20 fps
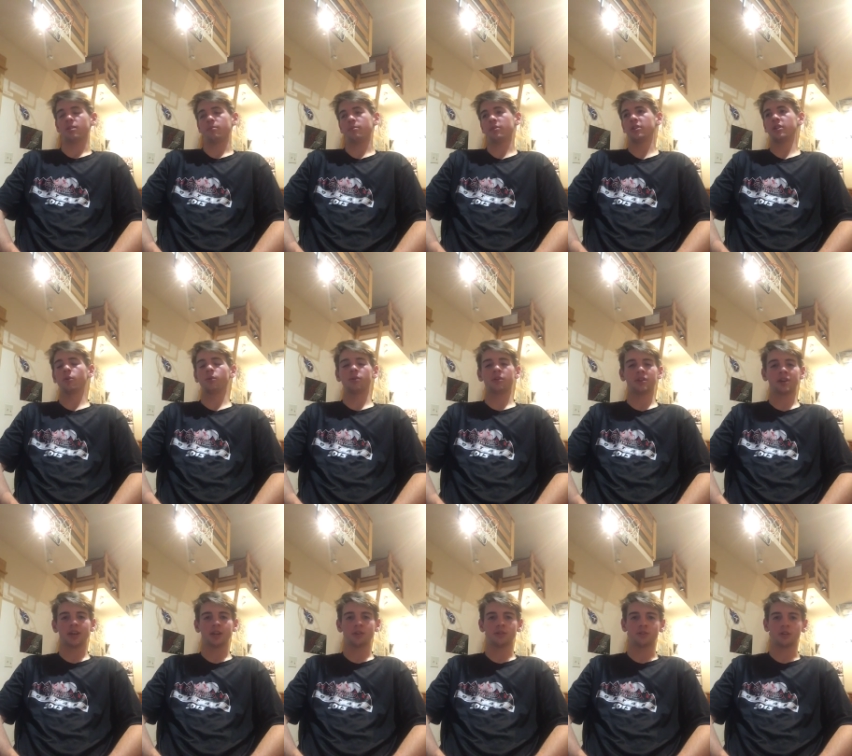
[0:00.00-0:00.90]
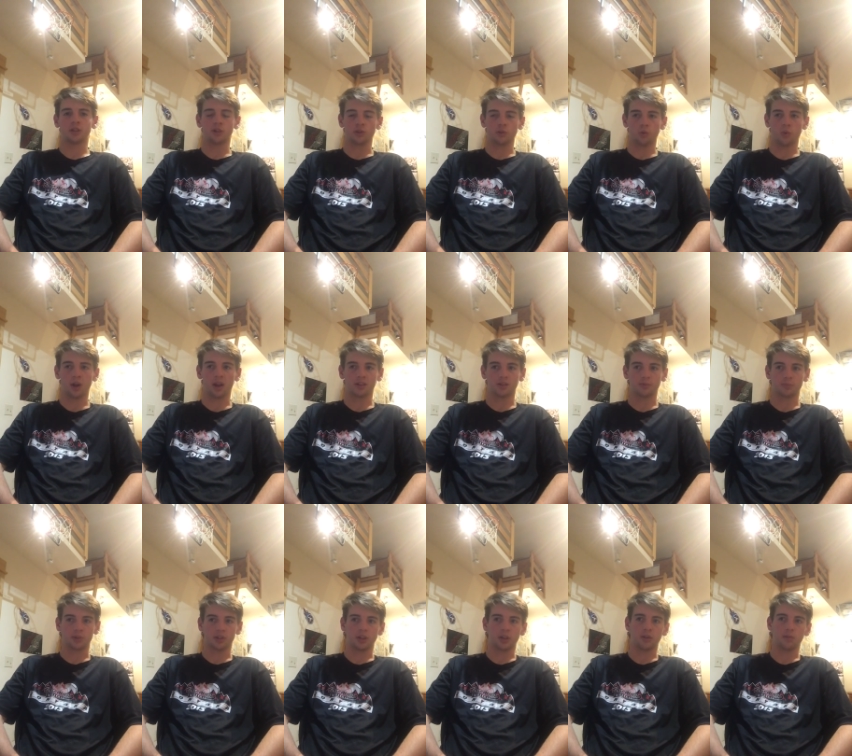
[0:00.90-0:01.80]
They were the 9th seed in the West,
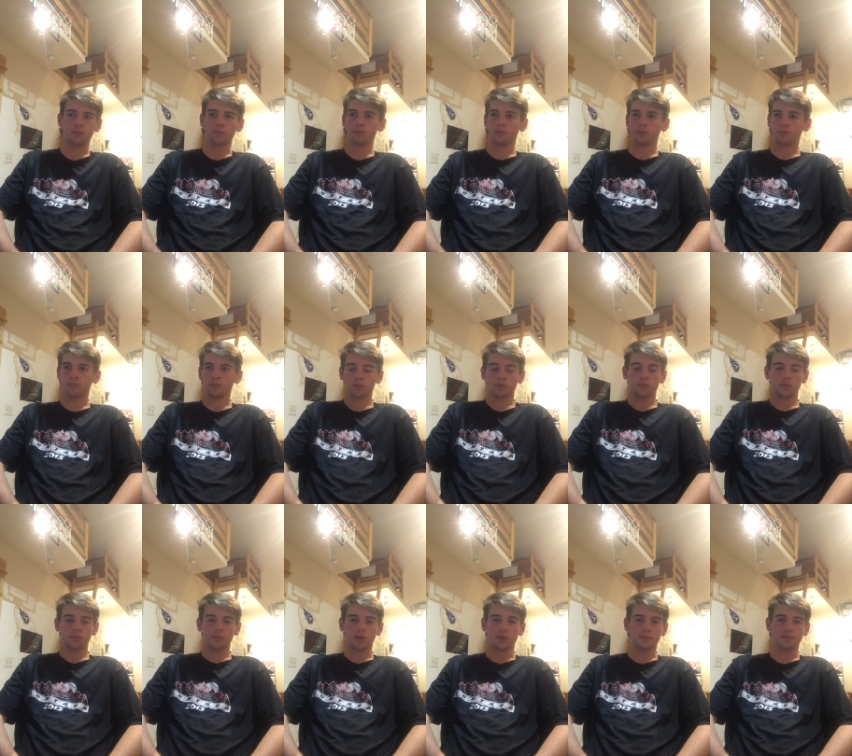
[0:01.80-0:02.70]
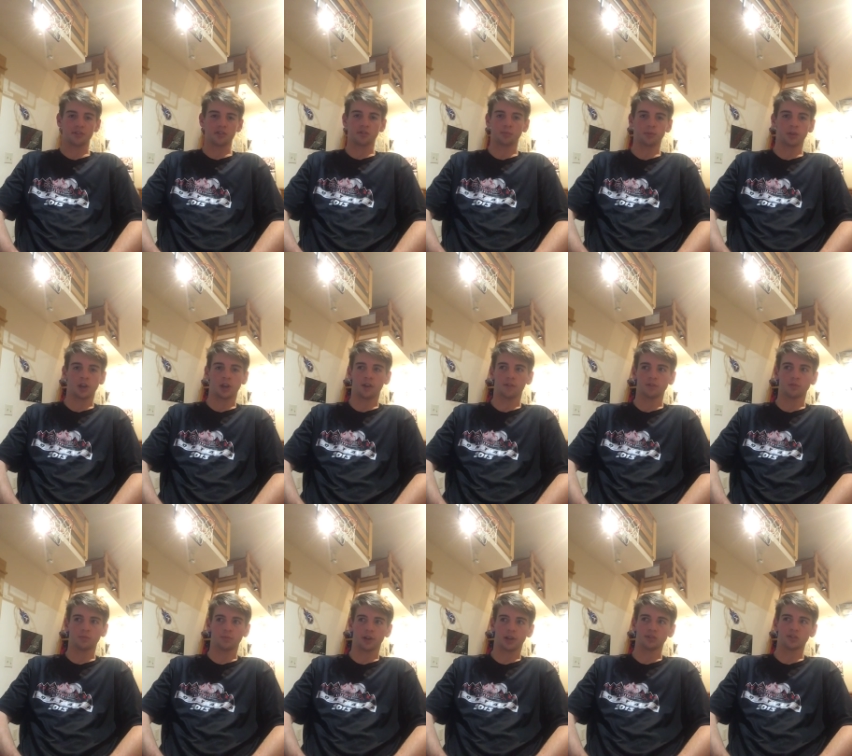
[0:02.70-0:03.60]
but they missed the
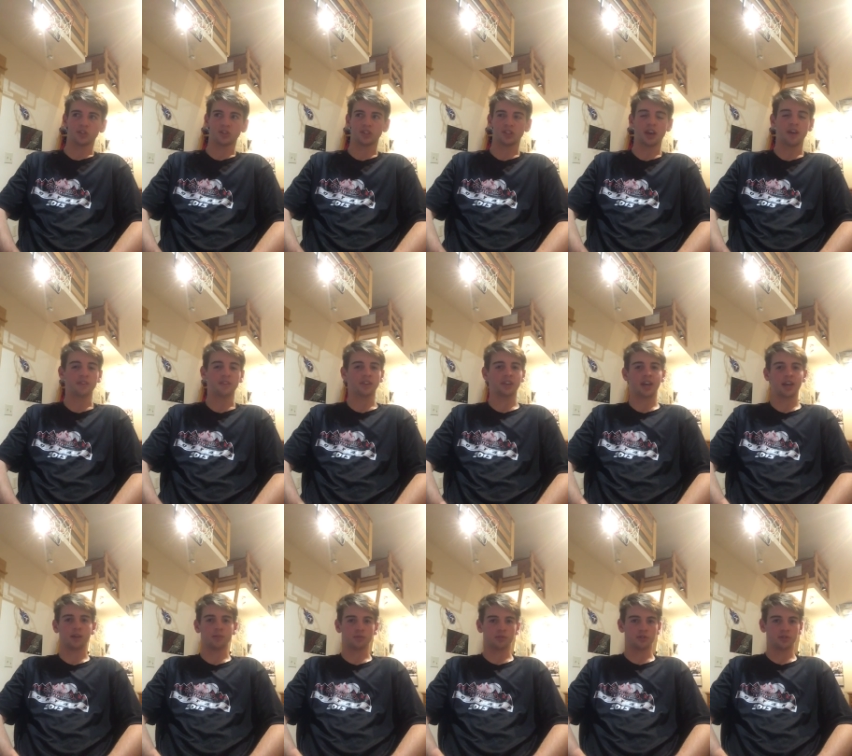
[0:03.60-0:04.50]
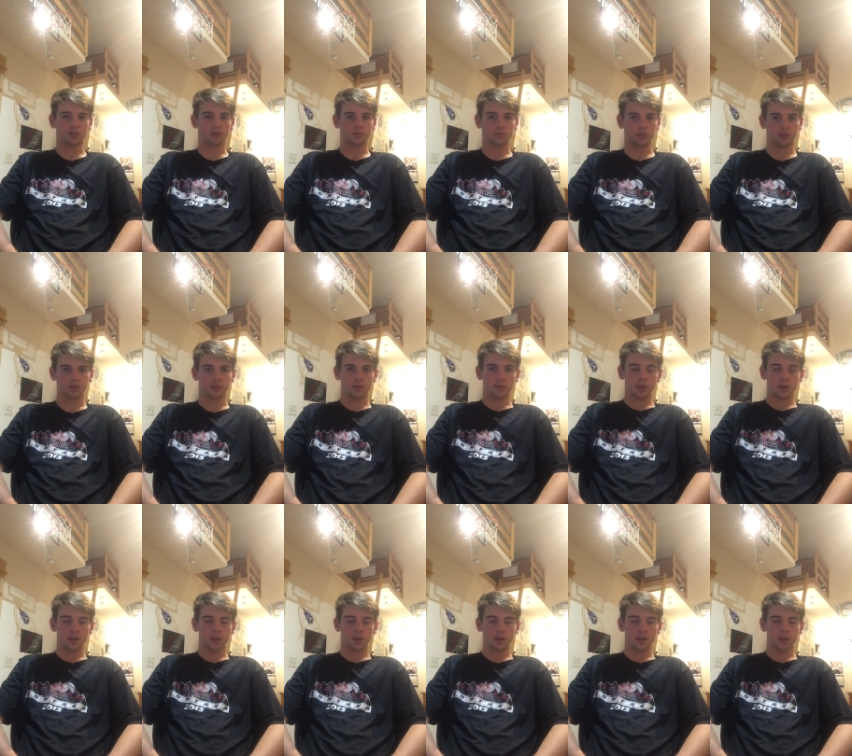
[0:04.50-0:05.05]
playoffs by 7 games or something.